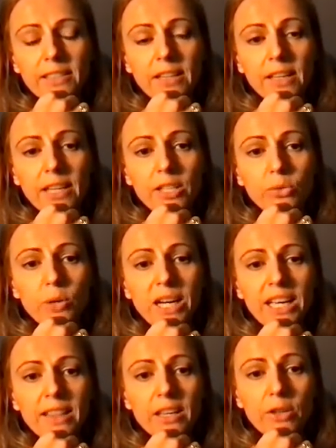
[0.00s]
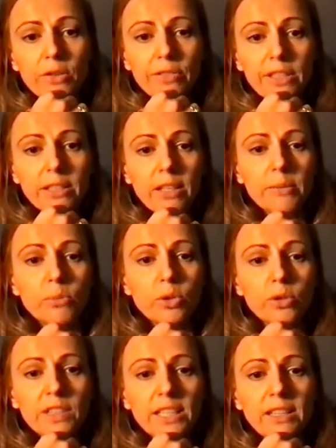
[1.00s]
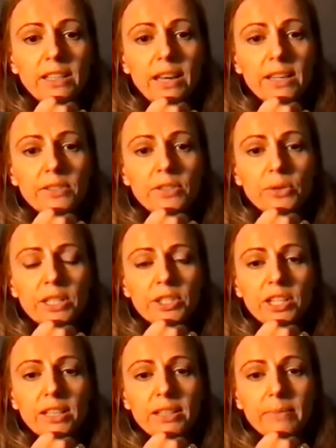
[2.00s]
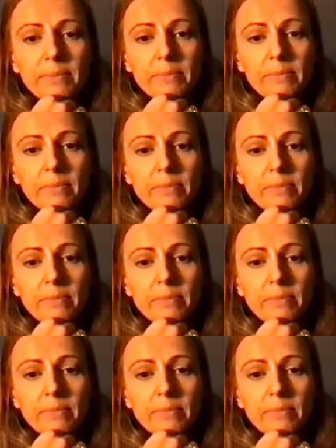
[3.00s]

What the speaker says: in a way that you feel like moving and stretching them.